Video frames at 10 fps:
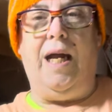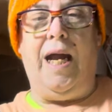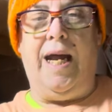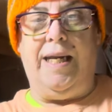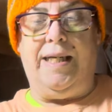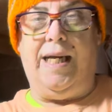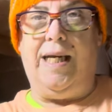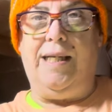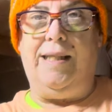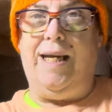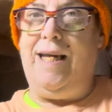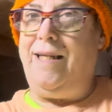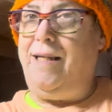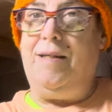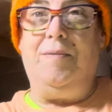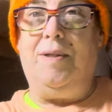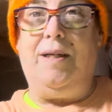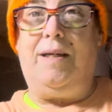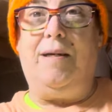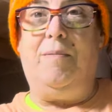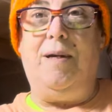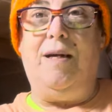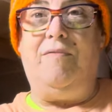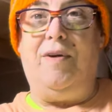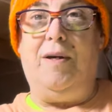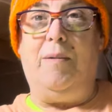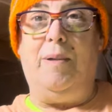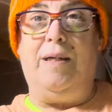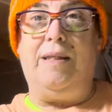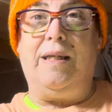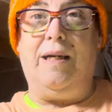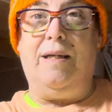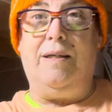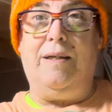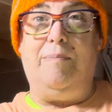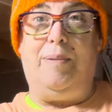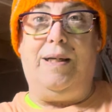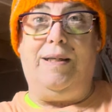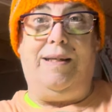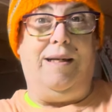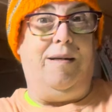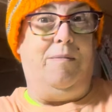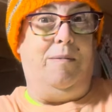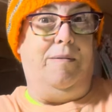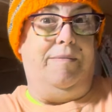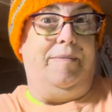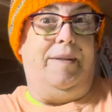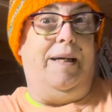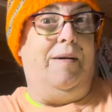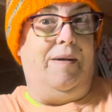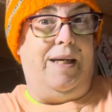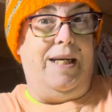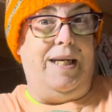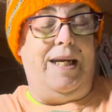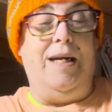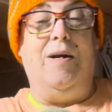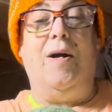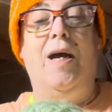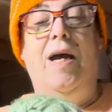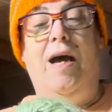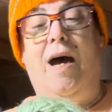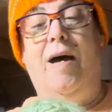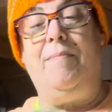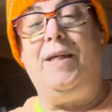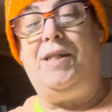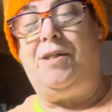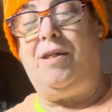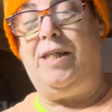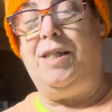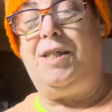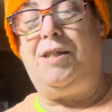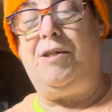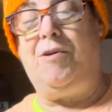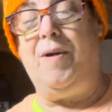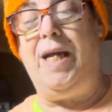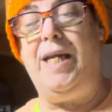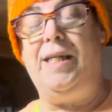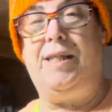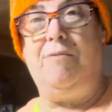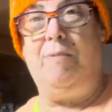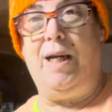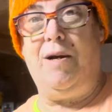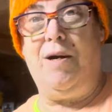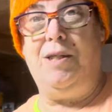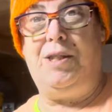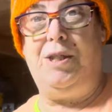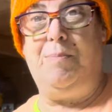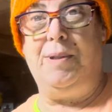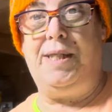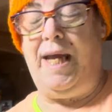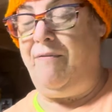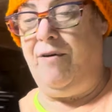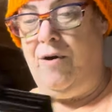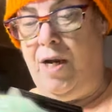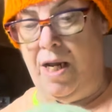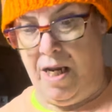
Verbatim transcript: And, uh, yeah, they don't really go very well together, but they, they're in here. Um, this, this green is the Red Heart Super Saver.